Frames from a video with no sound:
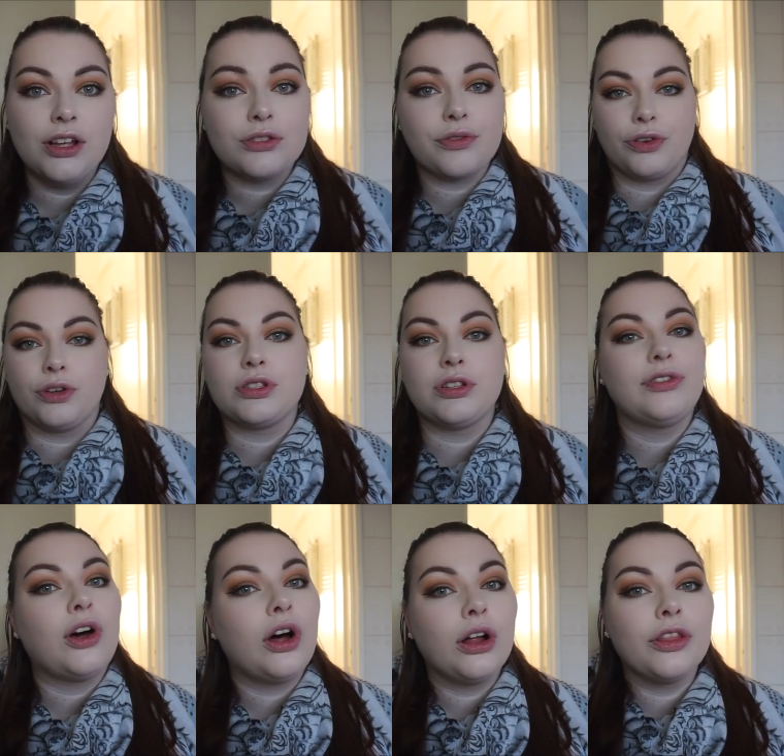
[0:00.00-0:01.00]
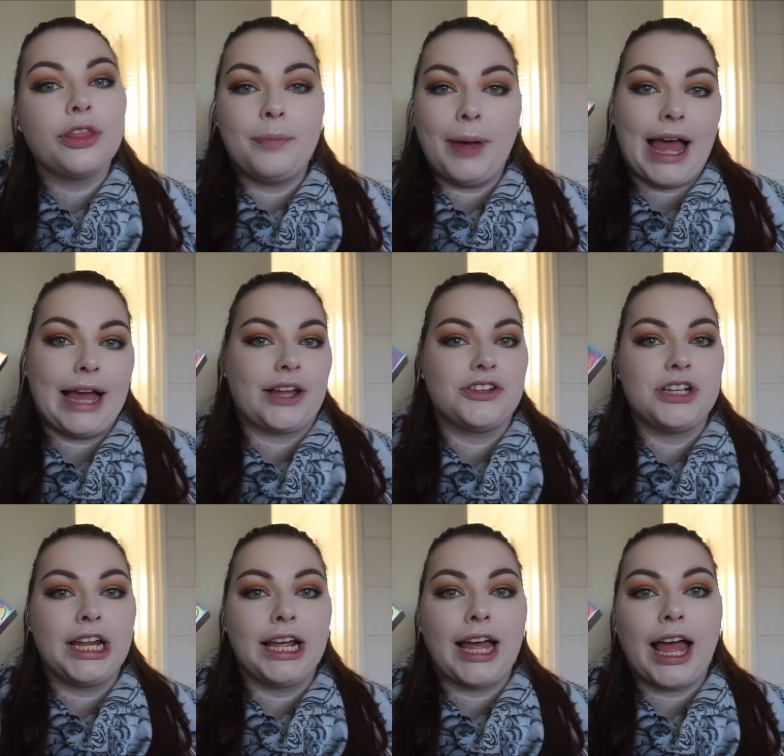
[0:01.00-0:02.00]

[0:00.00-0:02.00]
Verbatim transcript: So first of all, the packaging.